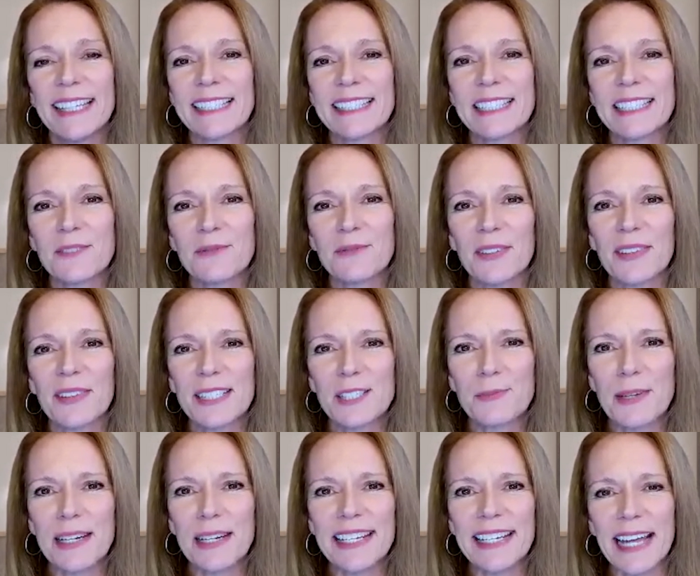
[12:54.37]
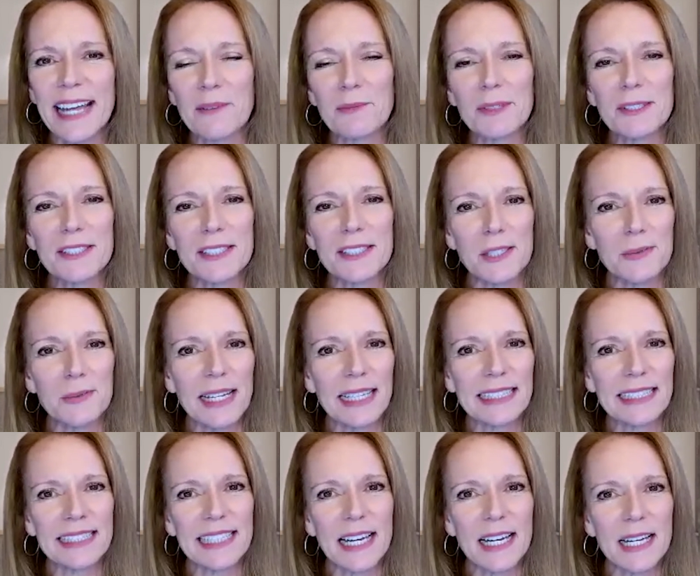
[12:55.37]
That's it for this week, and we'll see you
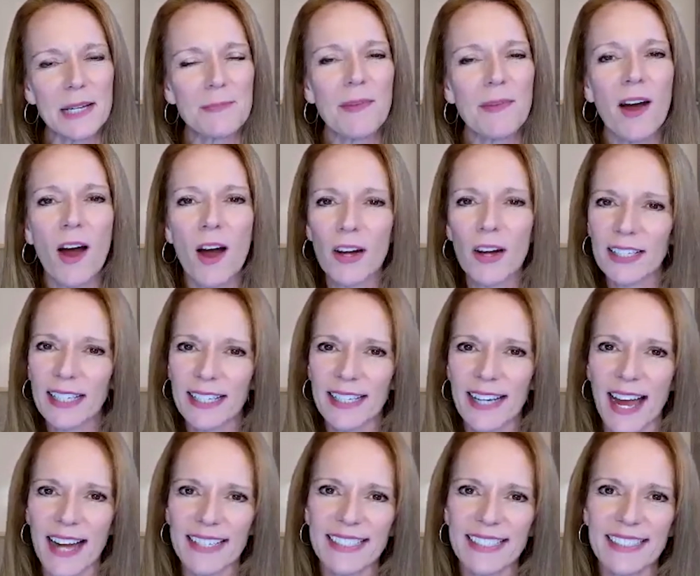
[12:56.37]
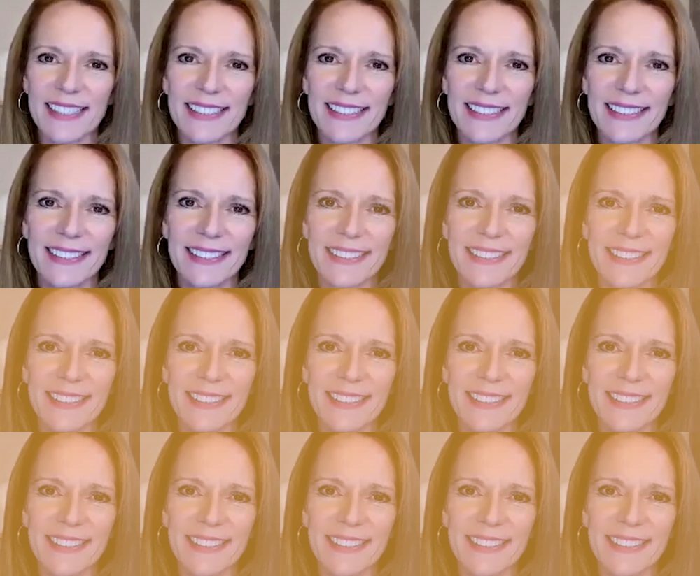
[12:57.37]
next time on Connect.